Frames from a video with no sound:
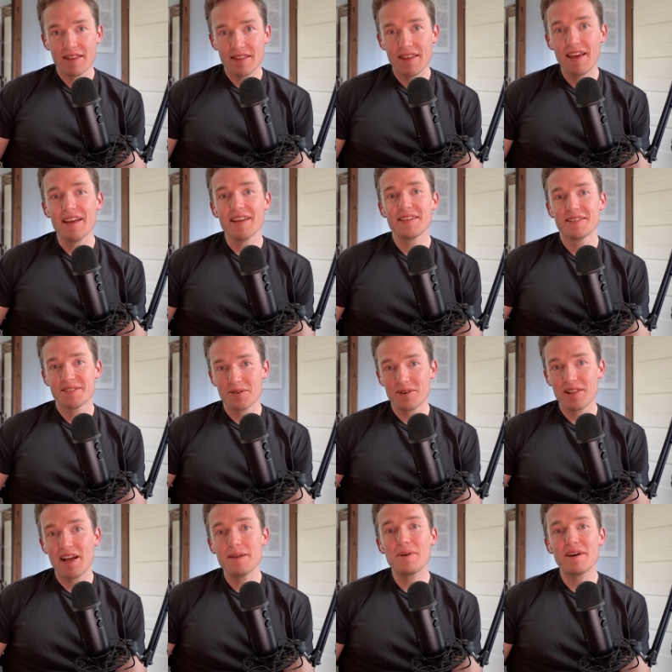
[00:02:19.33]
Yeah. So
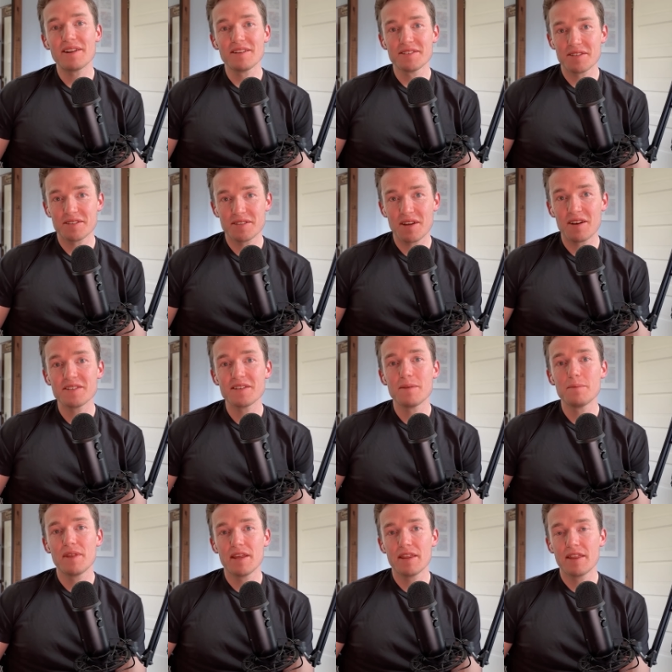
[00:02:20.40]
Klein bottles are, are
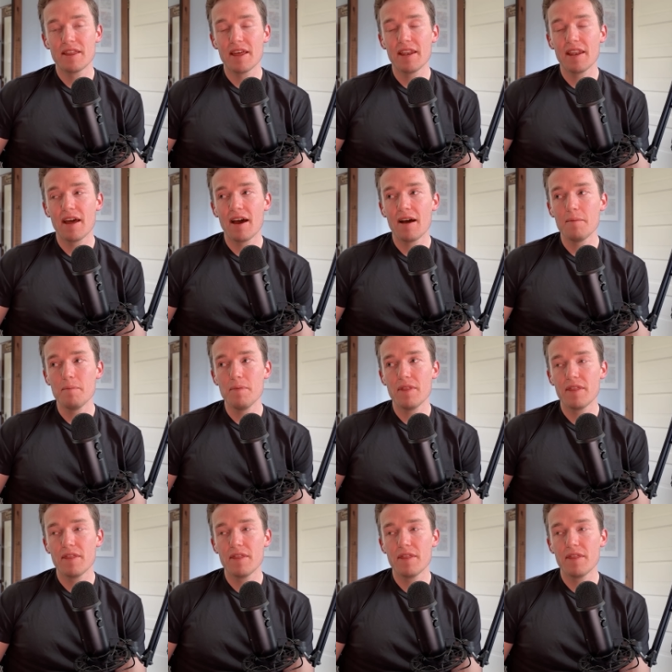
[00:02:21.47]
something that um,